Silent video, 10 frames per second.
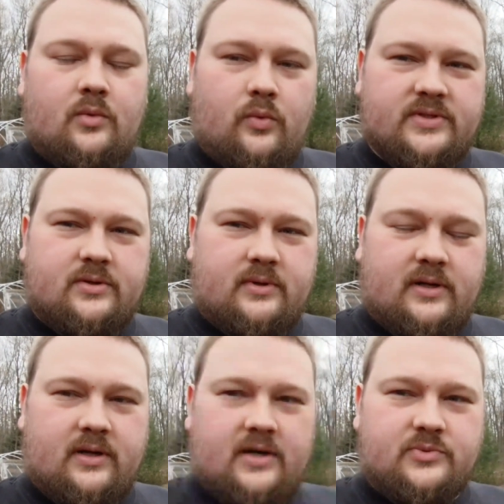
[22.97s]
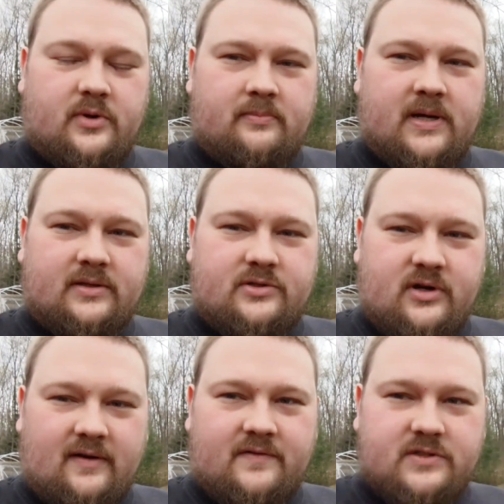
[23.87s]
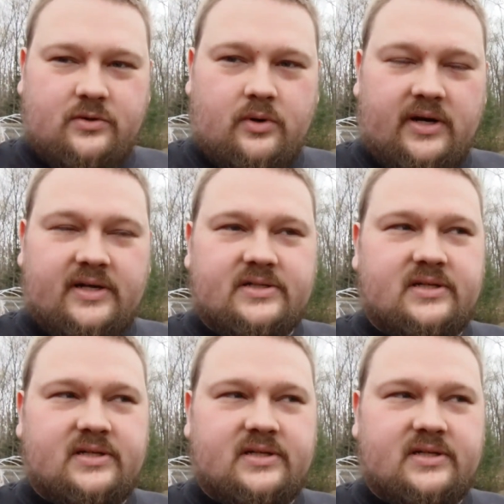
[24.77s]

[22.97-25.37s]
What's going on, guys? Welcome back to Traffish Aquatics.